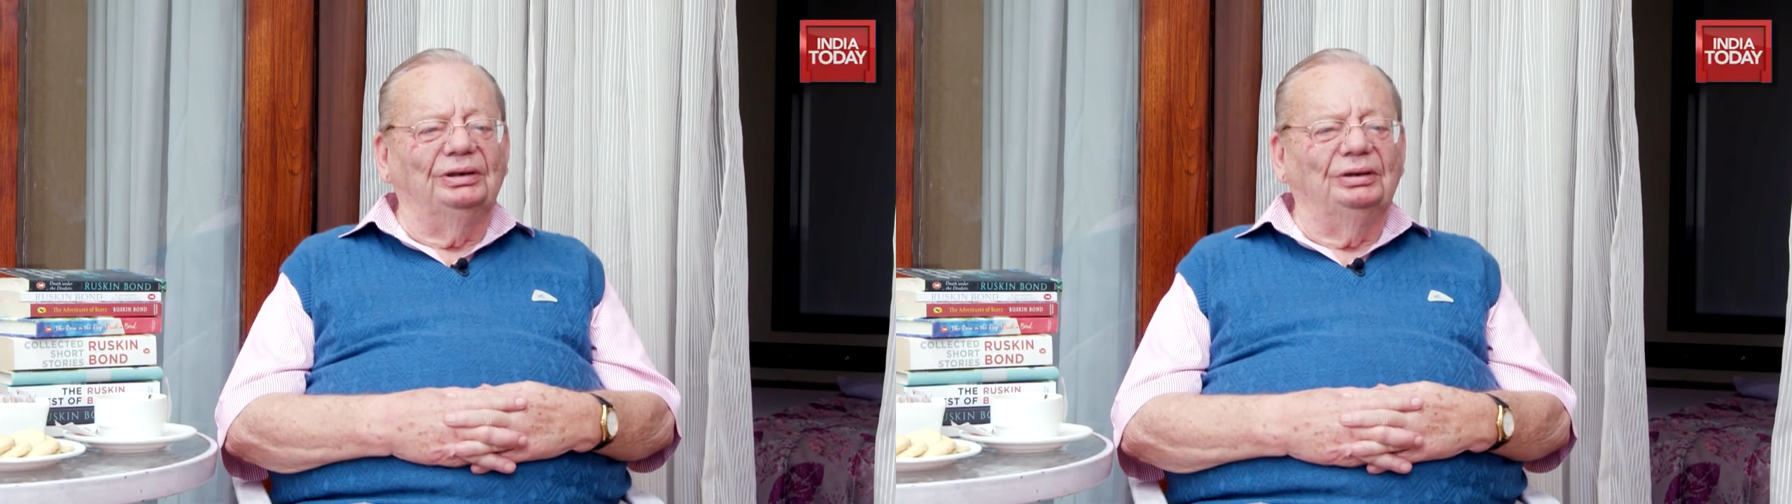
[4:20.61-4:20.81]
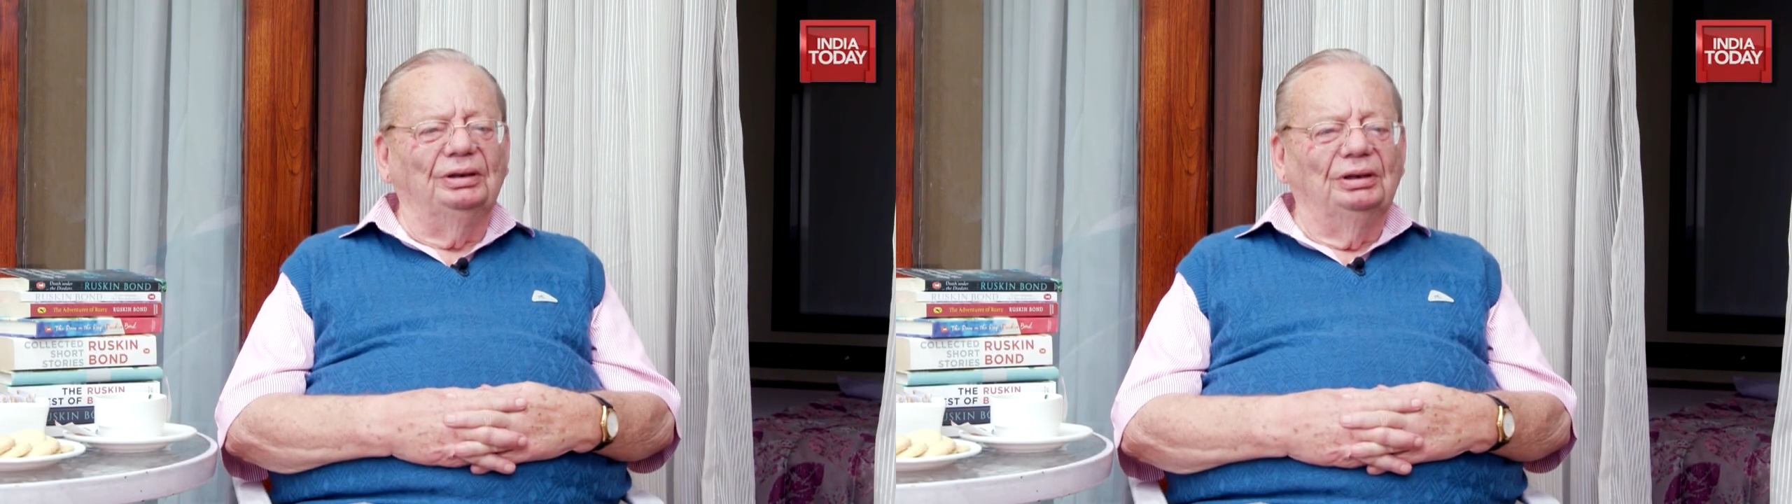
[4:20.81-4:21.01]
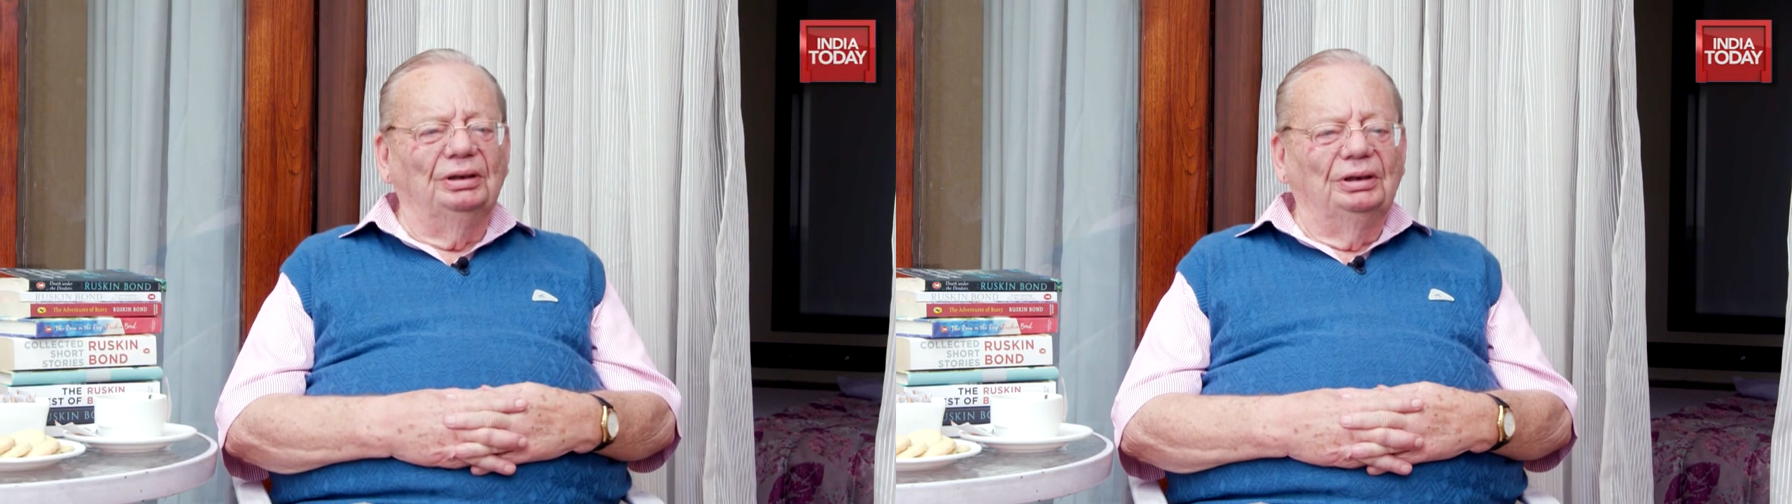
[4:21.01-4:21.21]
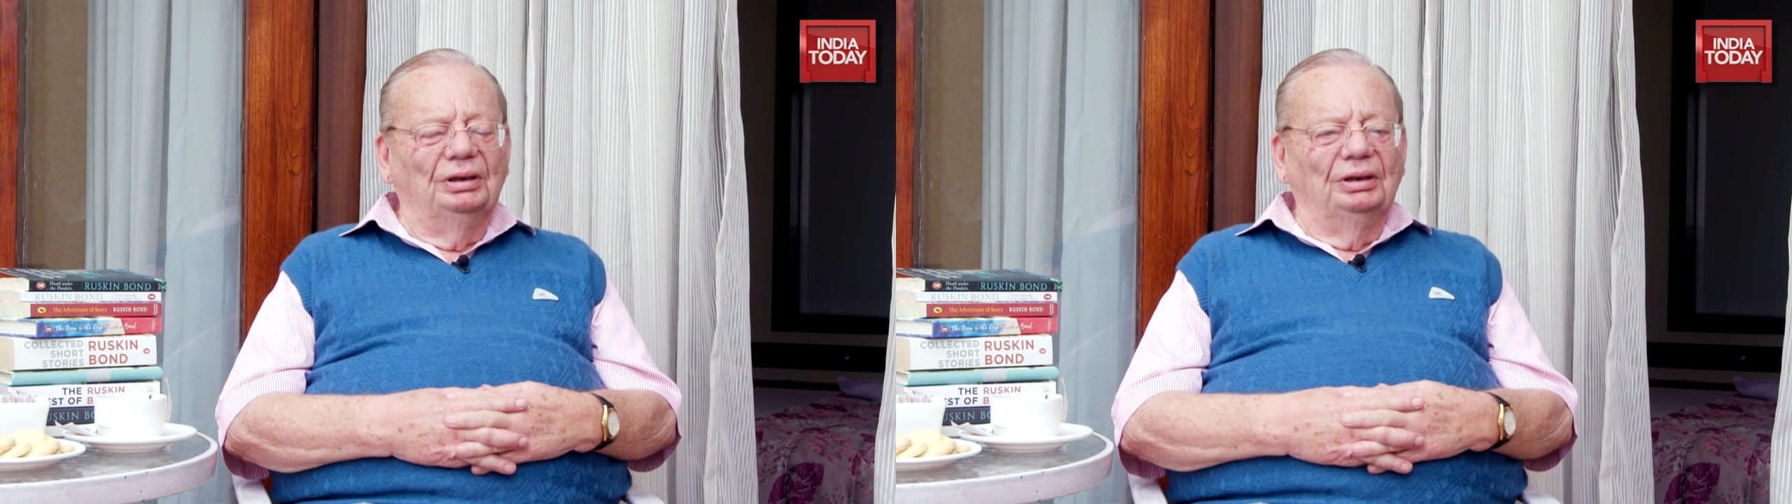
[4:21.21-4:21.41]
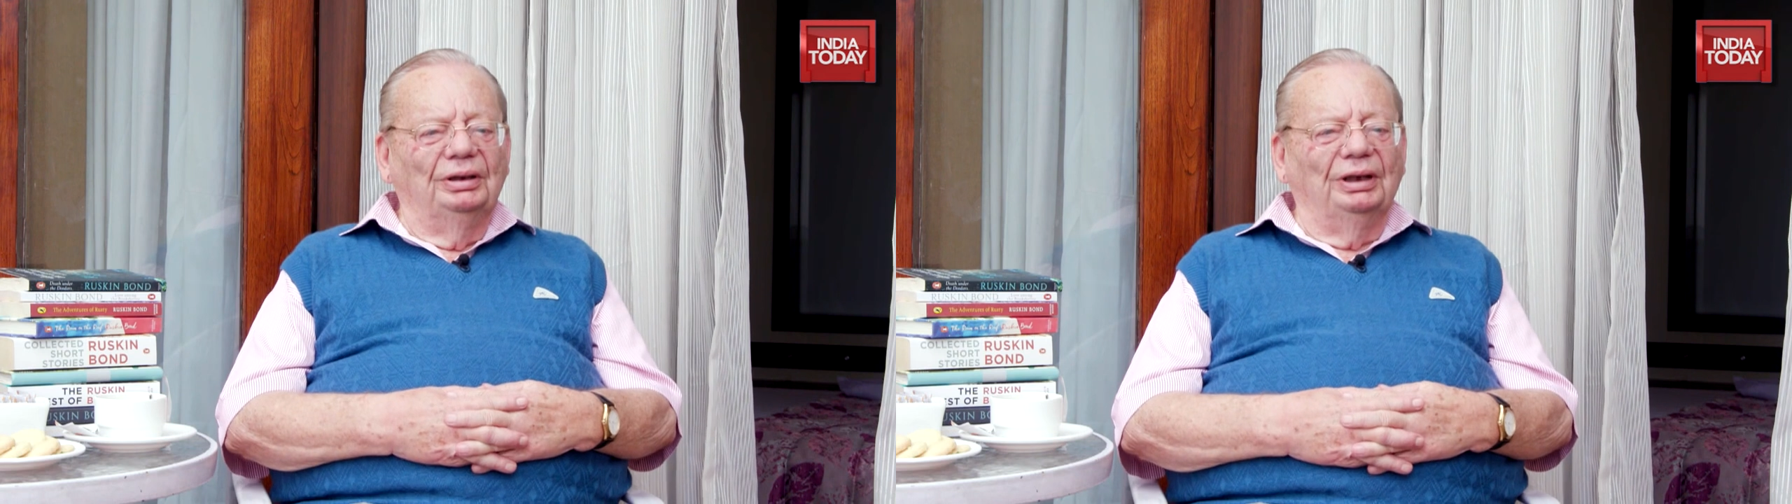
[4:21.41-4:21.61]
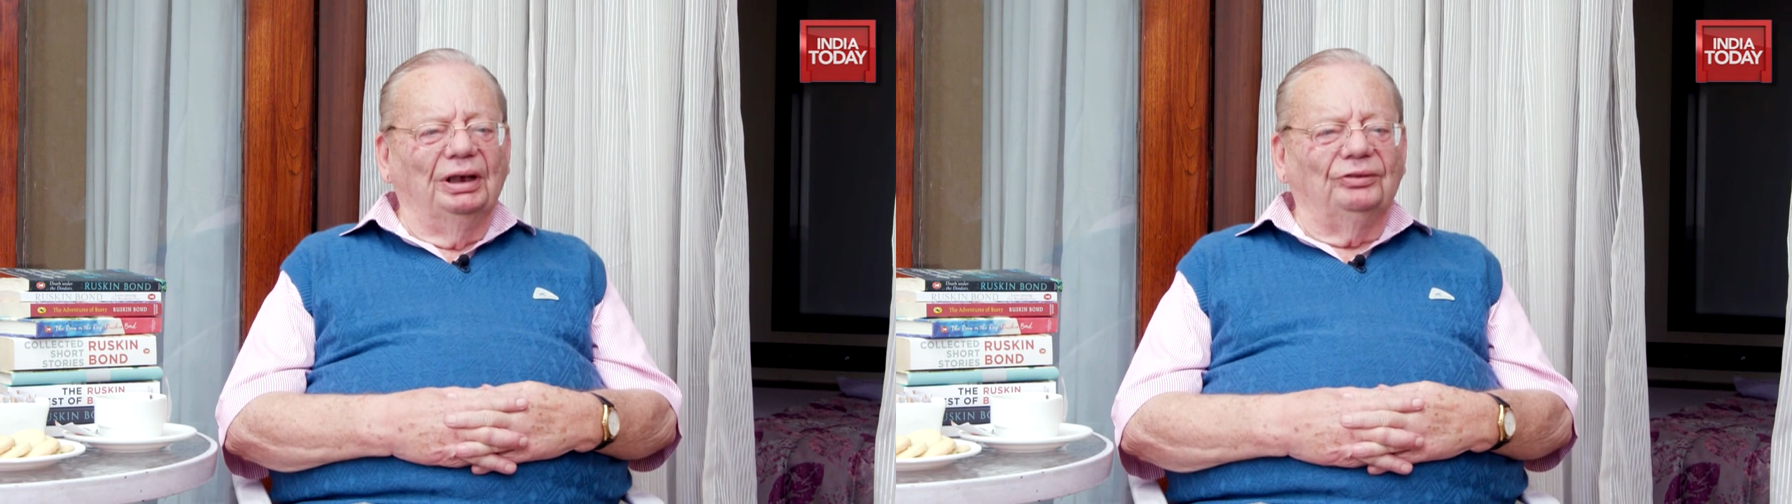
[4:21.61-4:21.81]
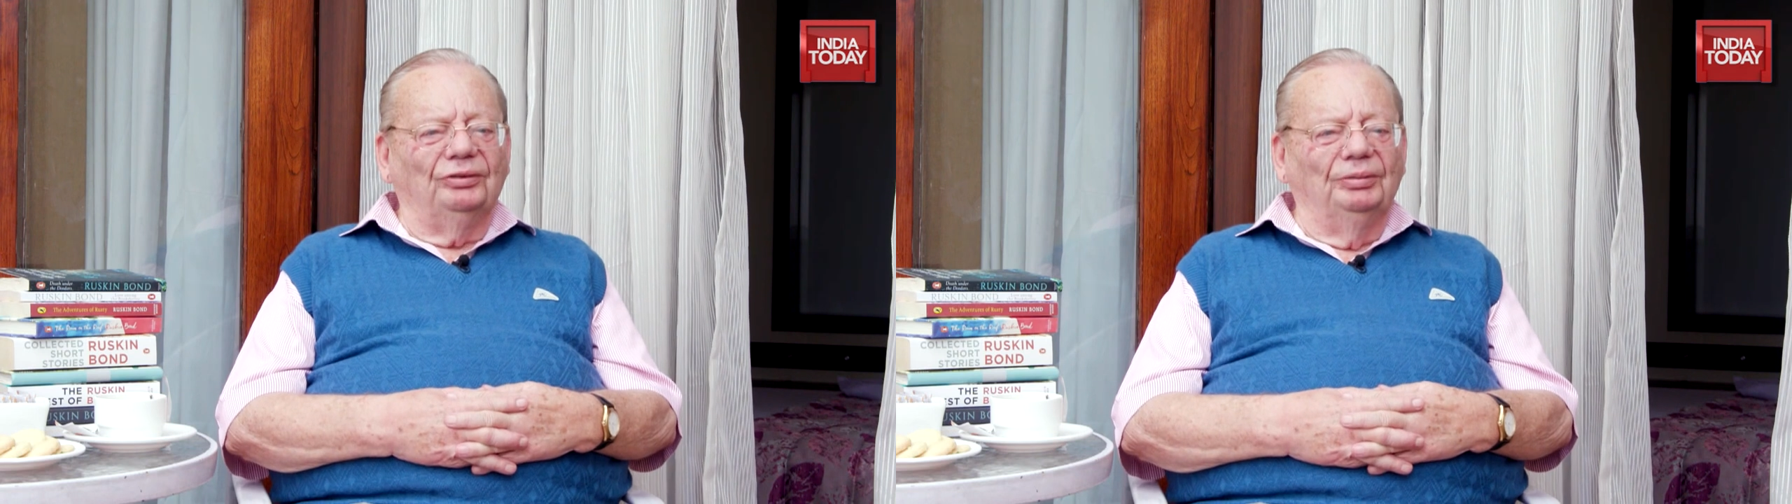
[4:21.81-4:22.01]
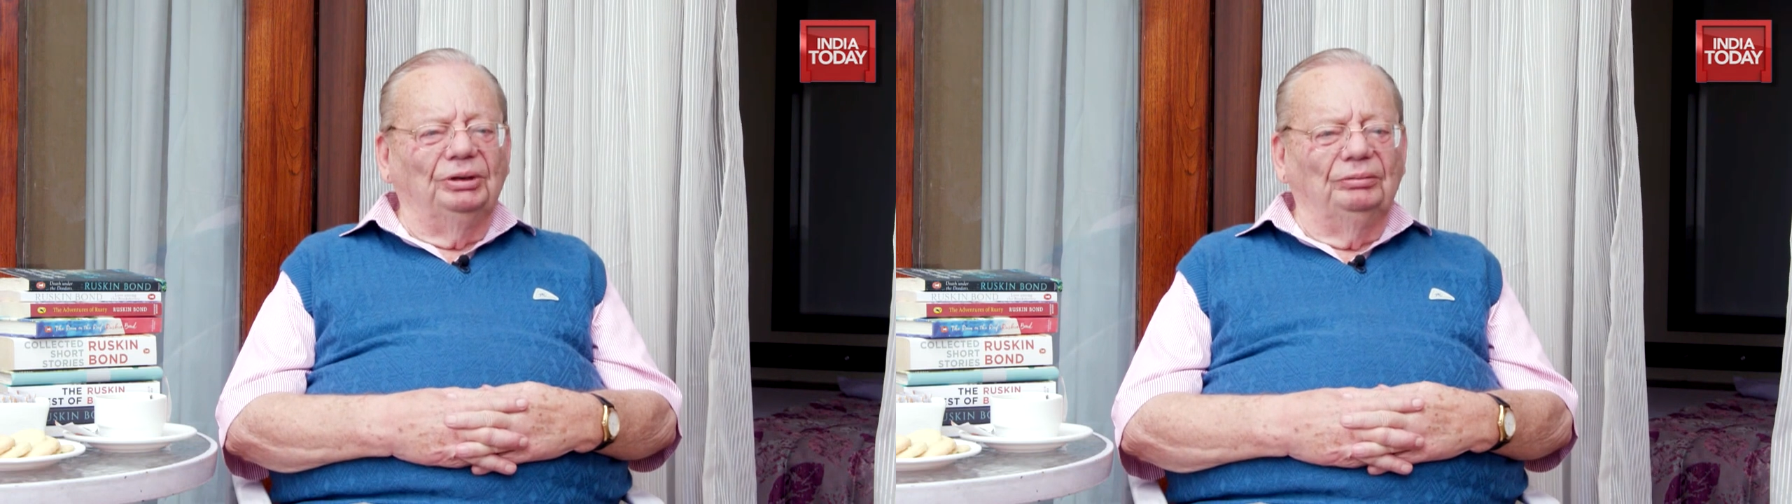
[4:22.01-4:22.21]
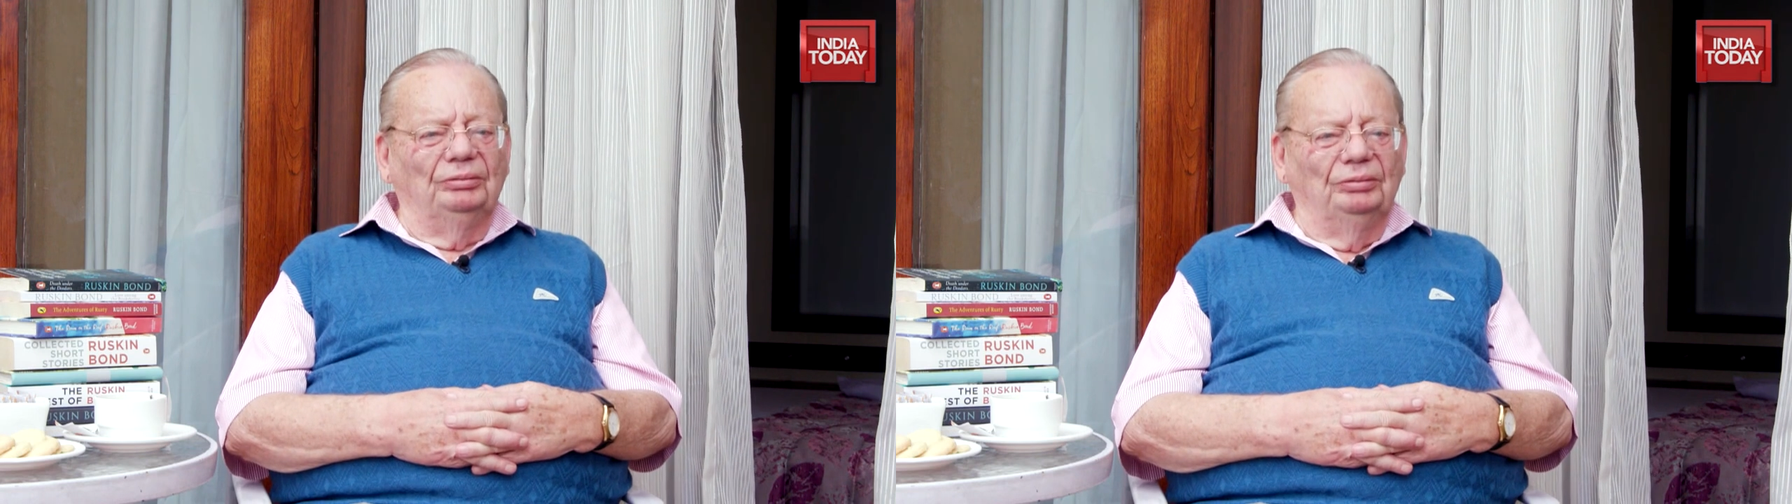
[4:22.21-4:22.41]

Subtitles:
and they asked me